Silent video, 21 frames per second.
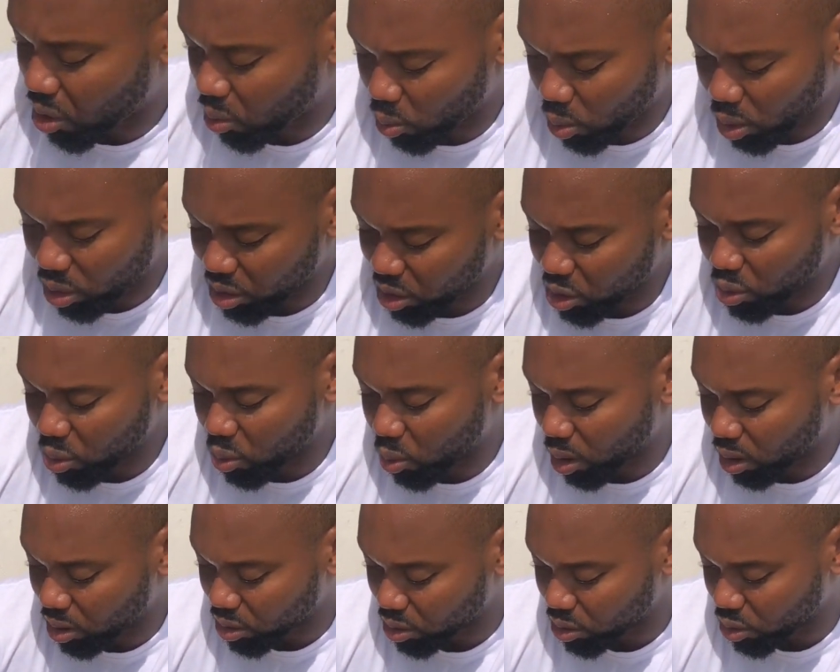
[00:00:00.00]
on what you
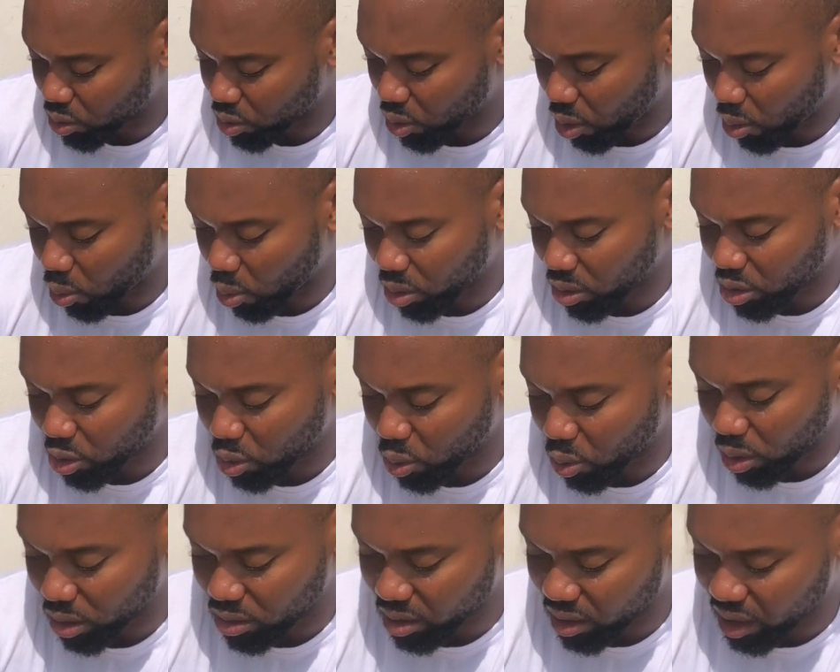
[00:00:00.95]
want to do or what you
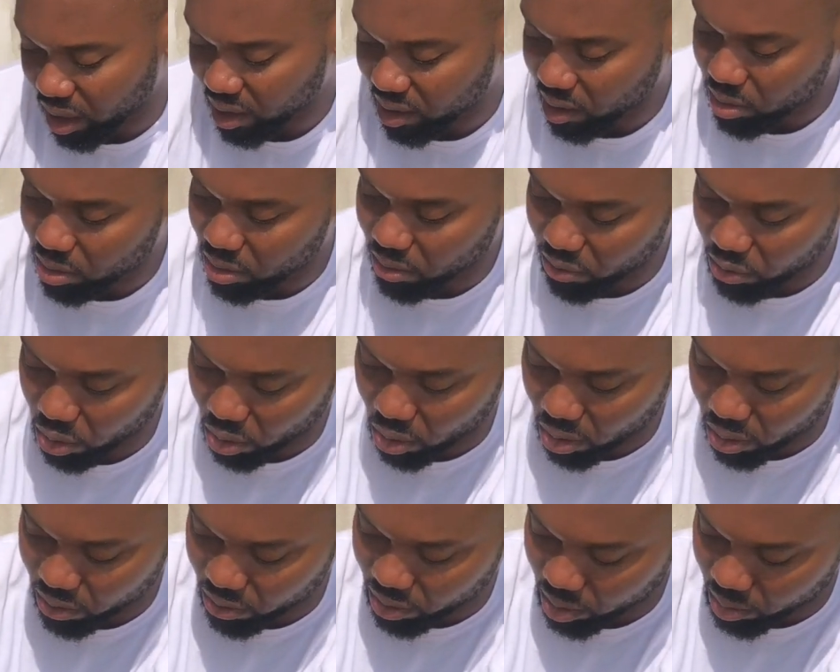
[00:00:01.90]
want to get out of your
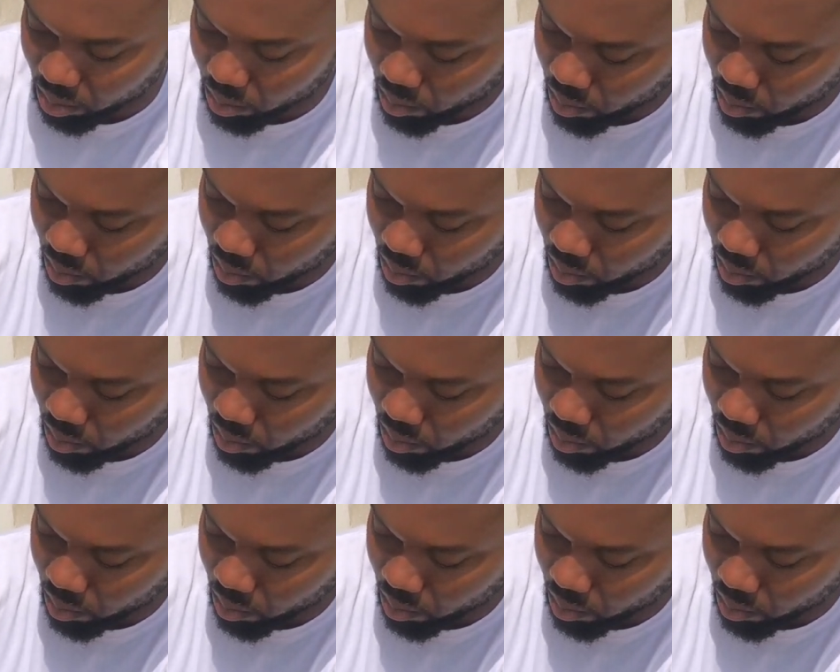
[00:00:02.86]
coffee.